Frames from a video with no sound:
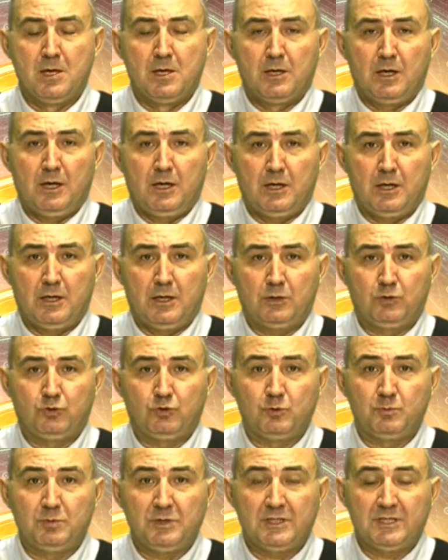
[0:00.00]

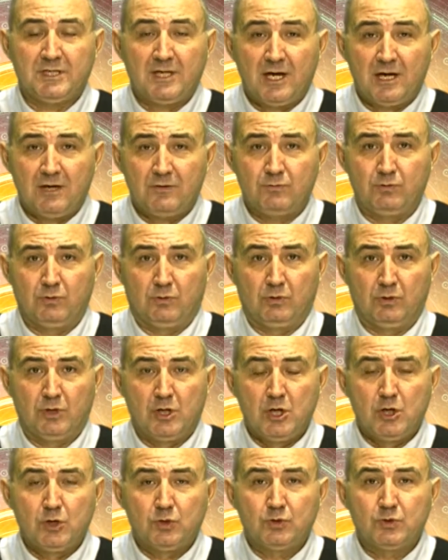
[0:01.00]
to be careful,
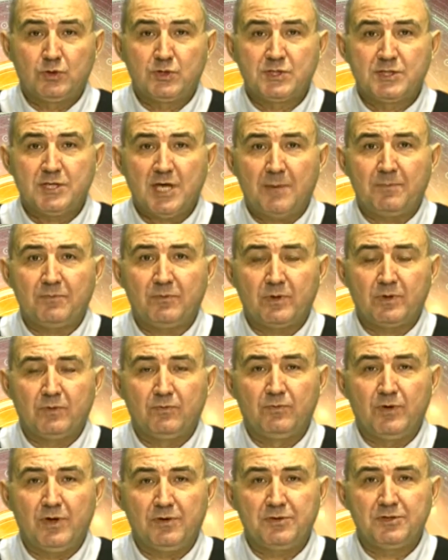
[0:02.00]
to step
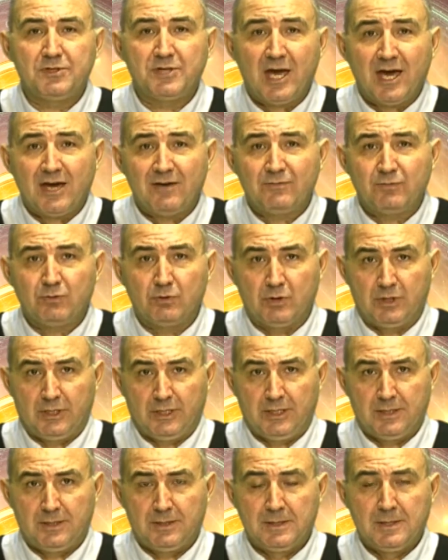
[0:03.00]
very
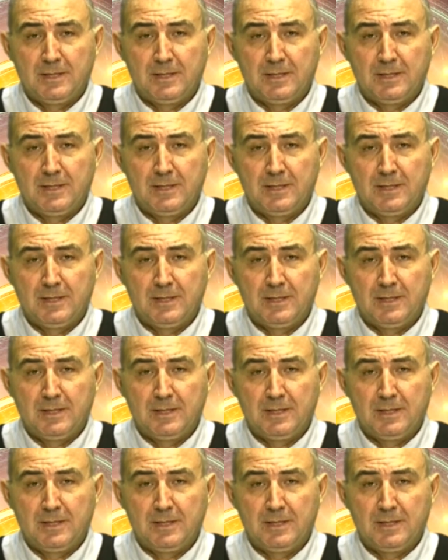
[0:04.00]
carefully